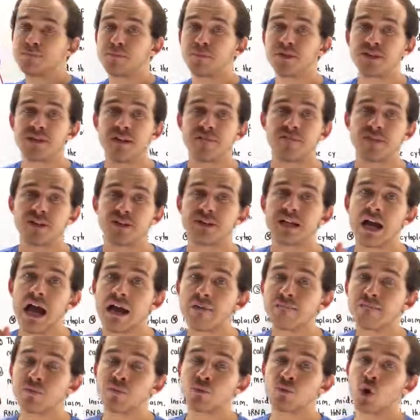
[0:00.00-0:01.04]
specific
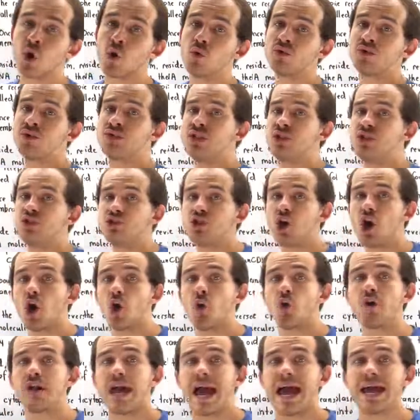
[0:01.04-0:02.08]
type of protein
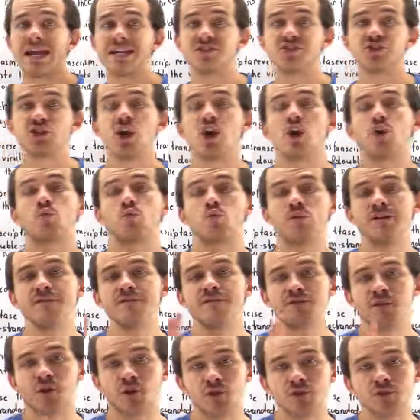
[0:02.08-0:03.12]
known as
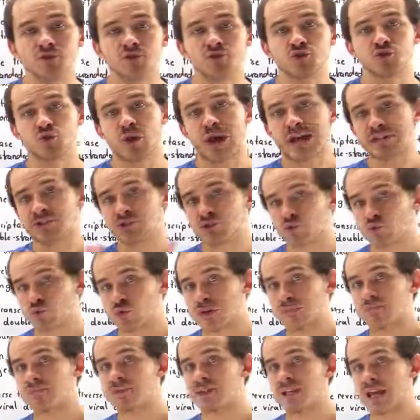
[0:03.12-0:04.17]
reverse
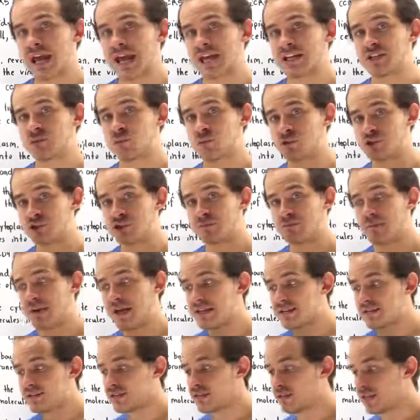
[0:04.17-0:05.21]
transcriptase, which is
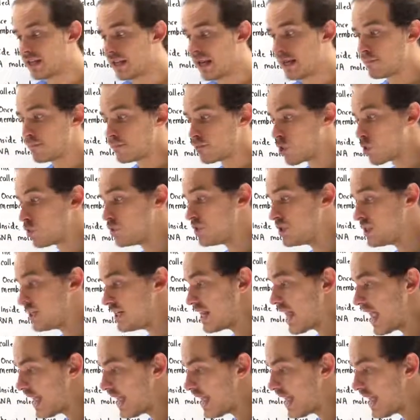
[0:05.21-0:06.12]
basically a protein